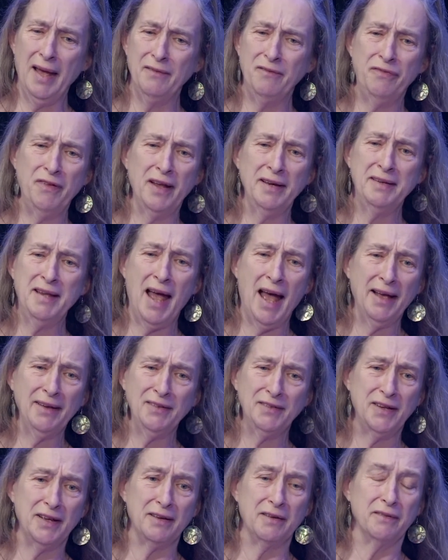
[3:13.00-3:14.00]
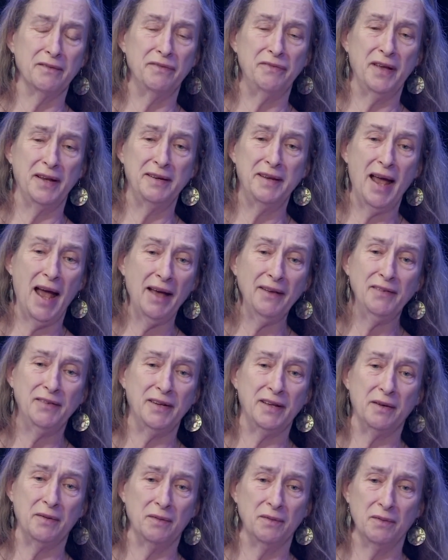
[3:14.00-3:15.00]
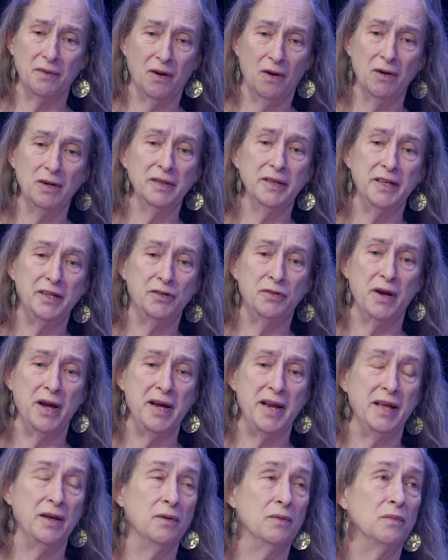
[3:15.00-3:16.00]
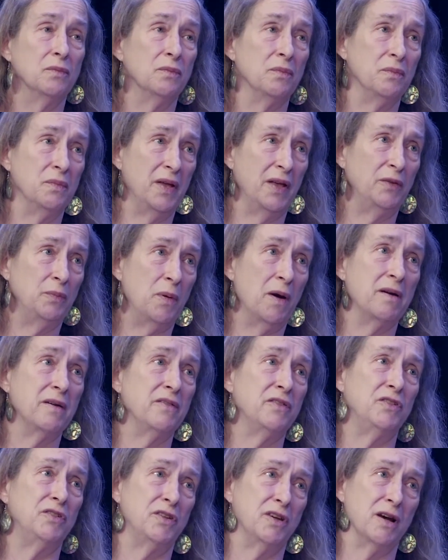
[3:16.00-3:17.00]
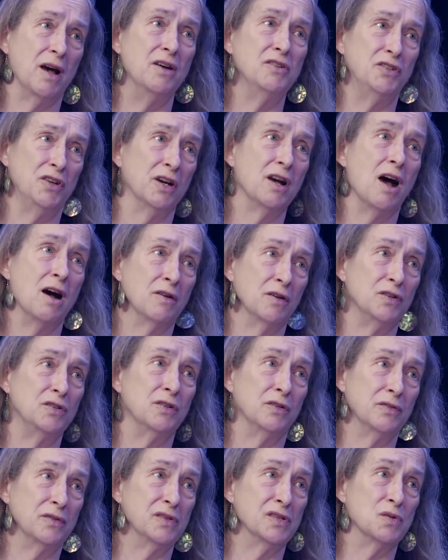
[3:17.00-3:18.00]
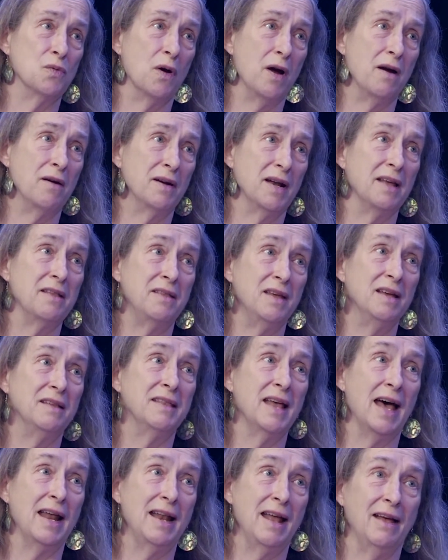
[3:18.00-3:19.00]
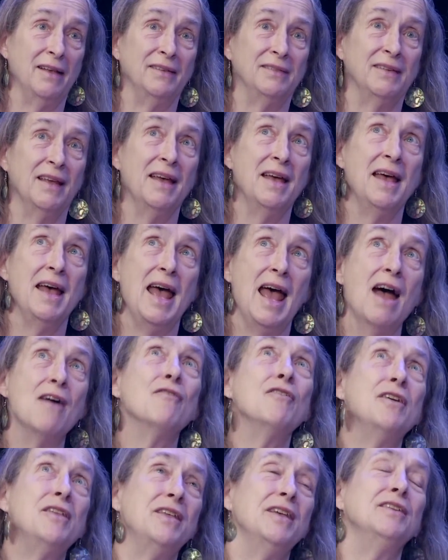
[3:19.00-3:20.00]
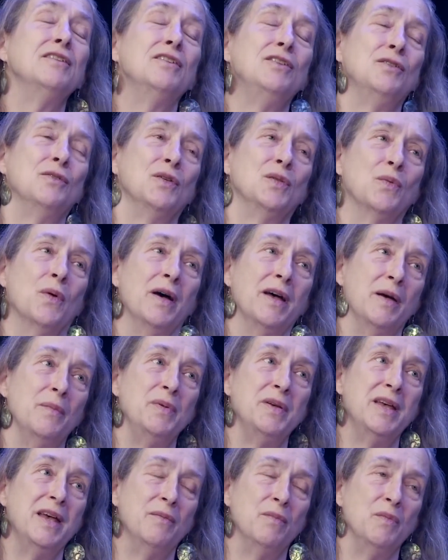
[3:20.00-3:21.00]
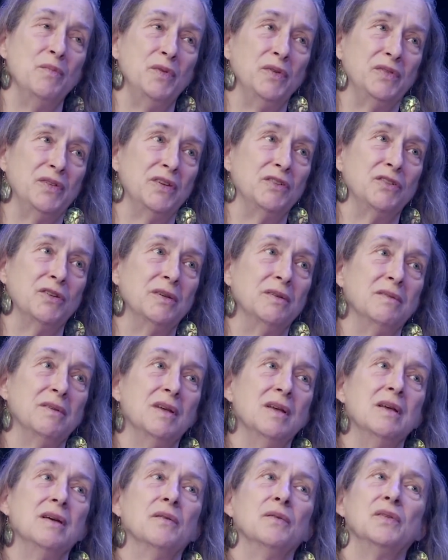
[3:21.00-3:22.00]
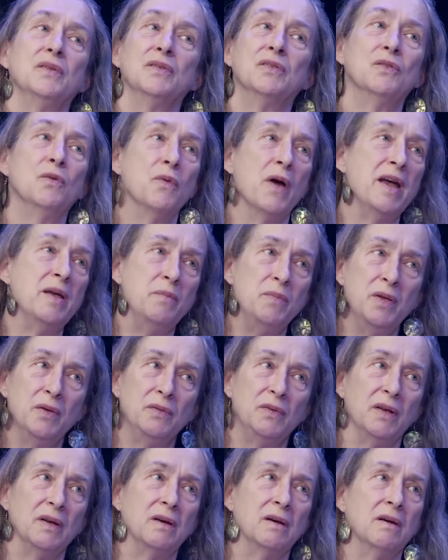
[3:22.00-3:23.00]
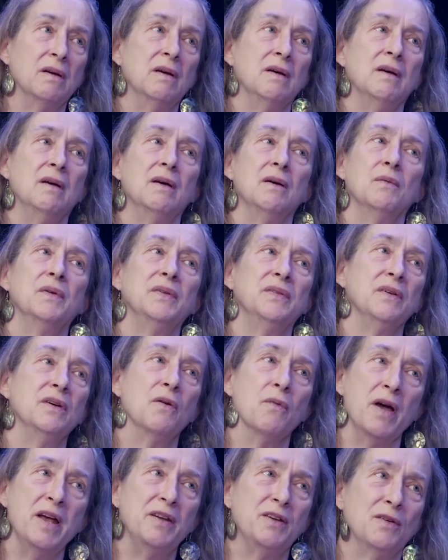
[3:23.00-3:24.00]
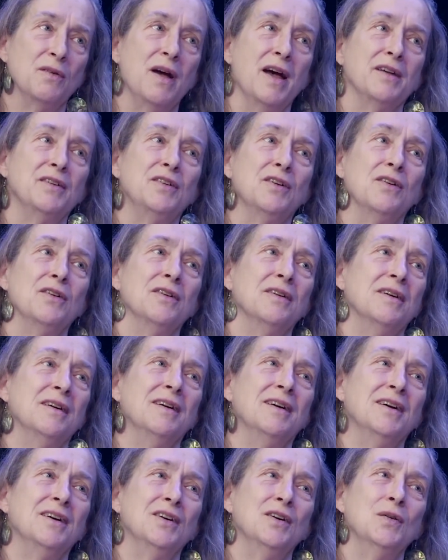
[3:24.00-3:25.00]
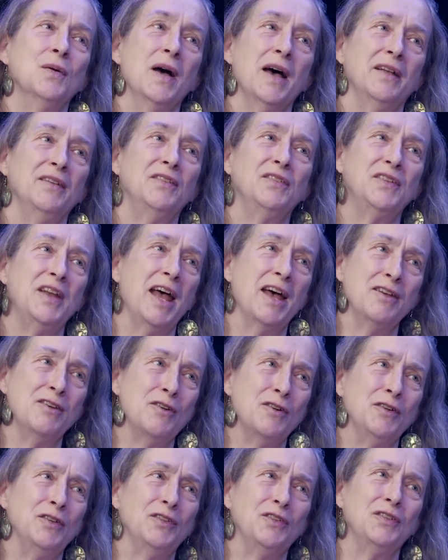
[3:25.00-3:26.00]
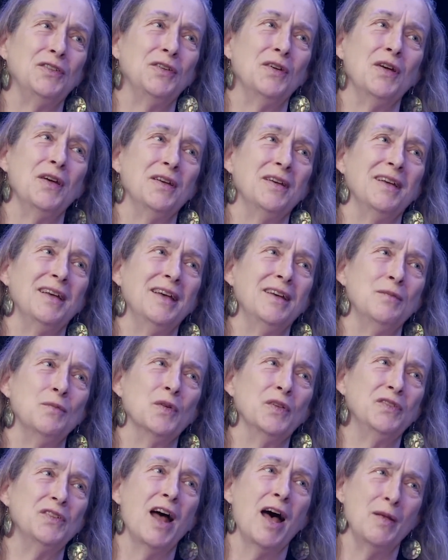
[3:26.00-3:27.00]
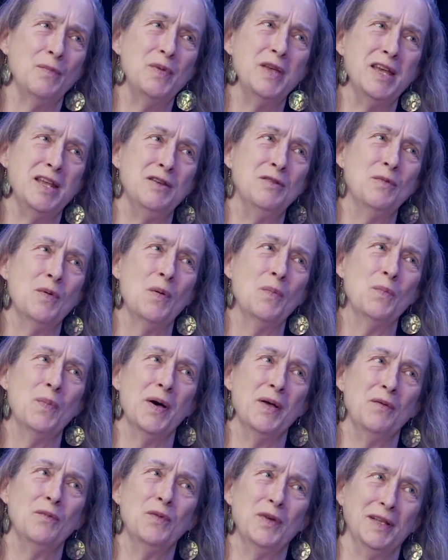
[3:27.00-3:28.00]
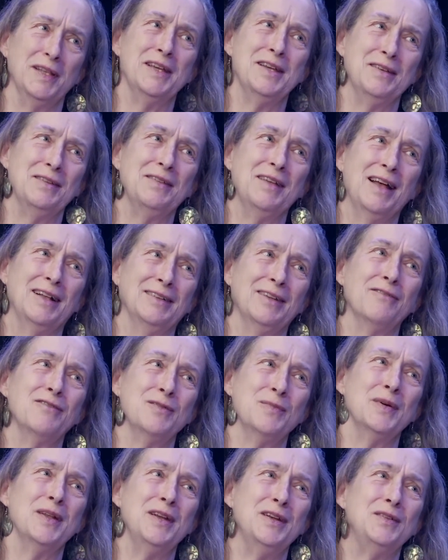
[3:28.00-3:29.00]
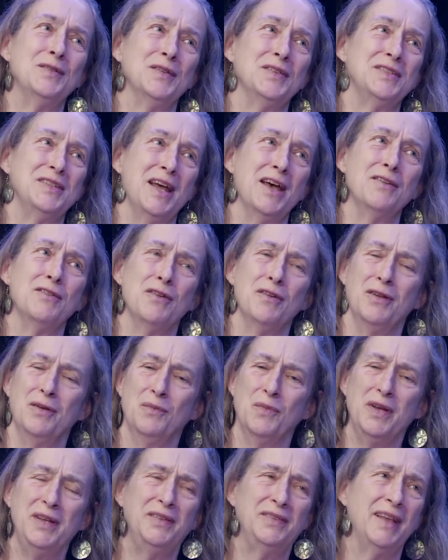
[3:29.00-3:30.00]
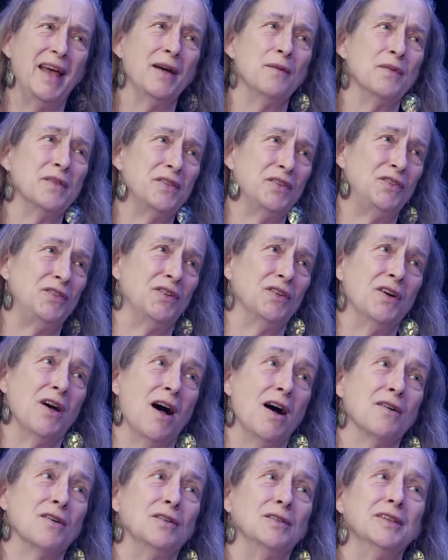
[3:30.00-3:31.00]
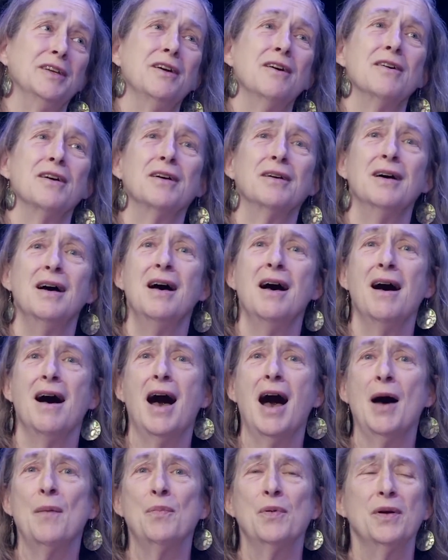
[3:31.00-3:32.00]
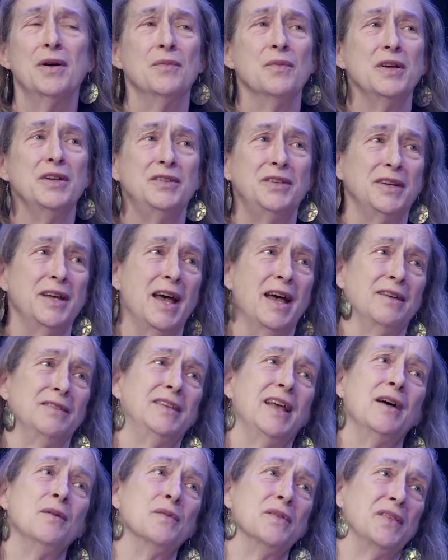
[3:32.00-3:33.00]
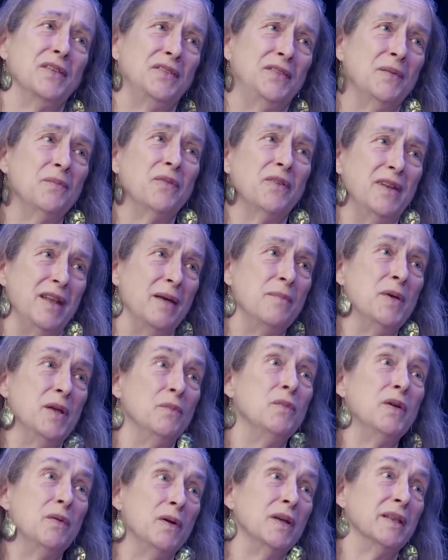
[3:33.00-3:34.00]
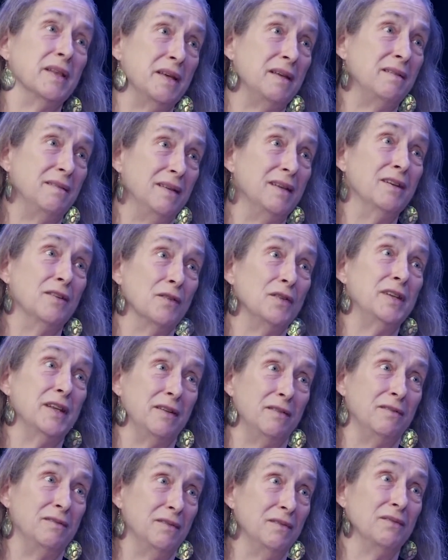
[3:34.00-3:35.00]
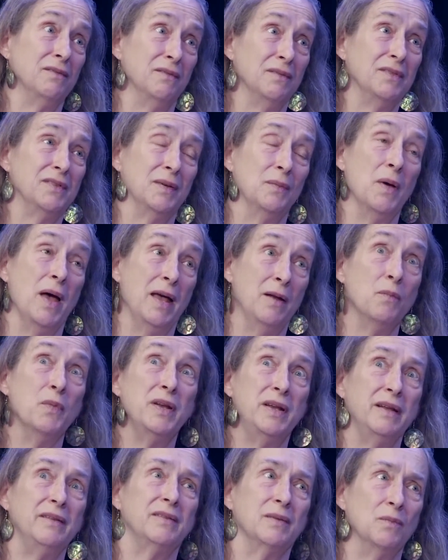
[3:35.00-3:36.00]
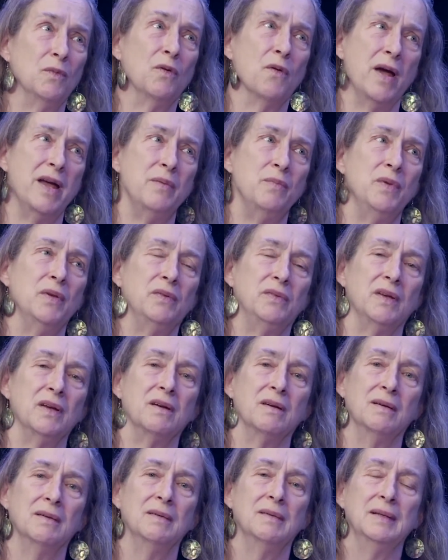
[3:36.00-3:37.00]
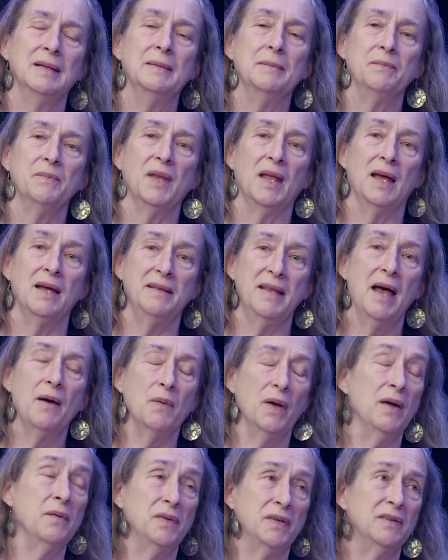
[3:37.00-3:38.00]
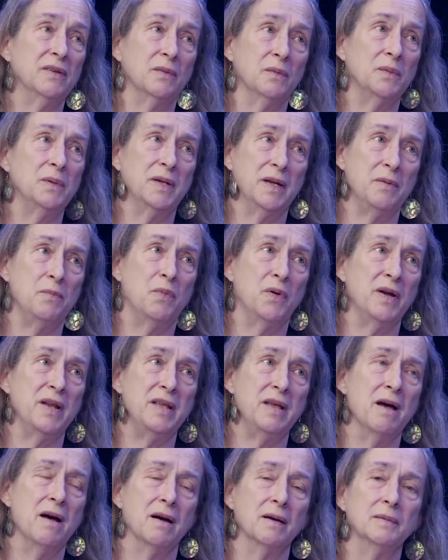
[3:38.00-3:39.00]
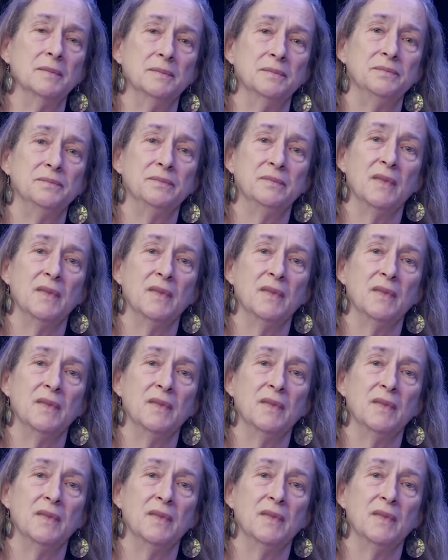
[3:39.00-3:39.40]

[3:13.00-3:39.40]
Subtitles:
Had fantastic early training as part of the Chicago Children's Choir, and I think that has everything to do with why I became a musician. This is great music, was a great director who had standards and was not mean, but really held everybody to a standard. And we sang with the Chicago Lyric Opera, and we sang with the symphony. I mean, we really, did some great music. And that I was still pretty young.